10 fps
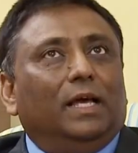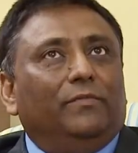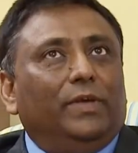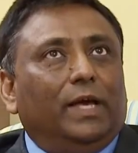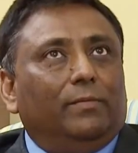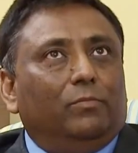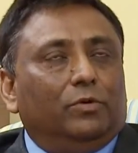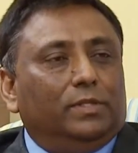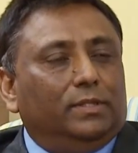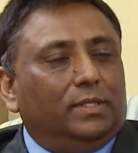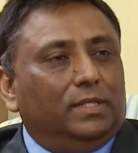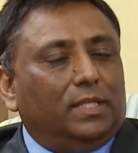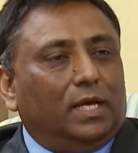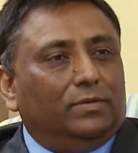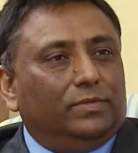And we have more than
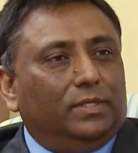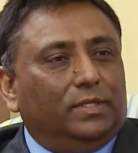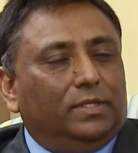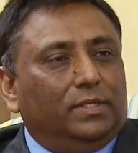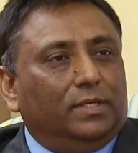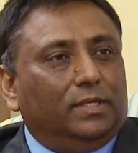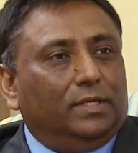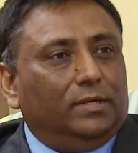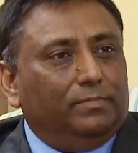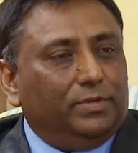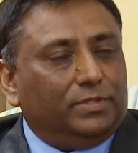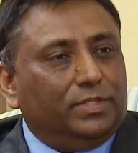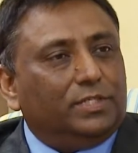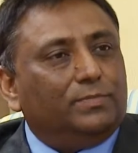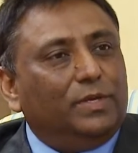3,000
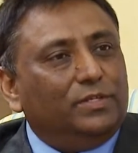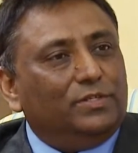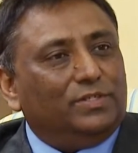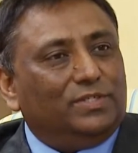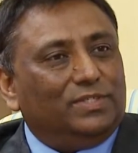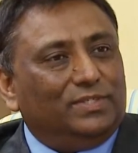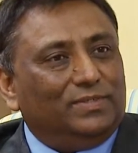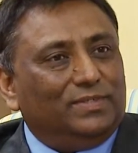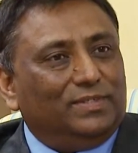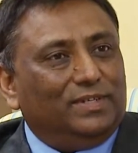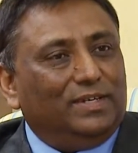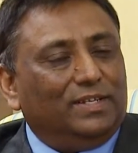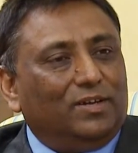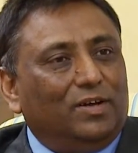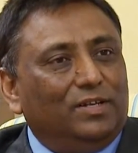business majors at
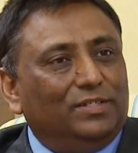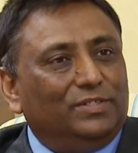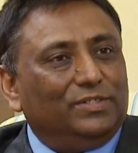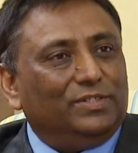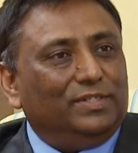the college.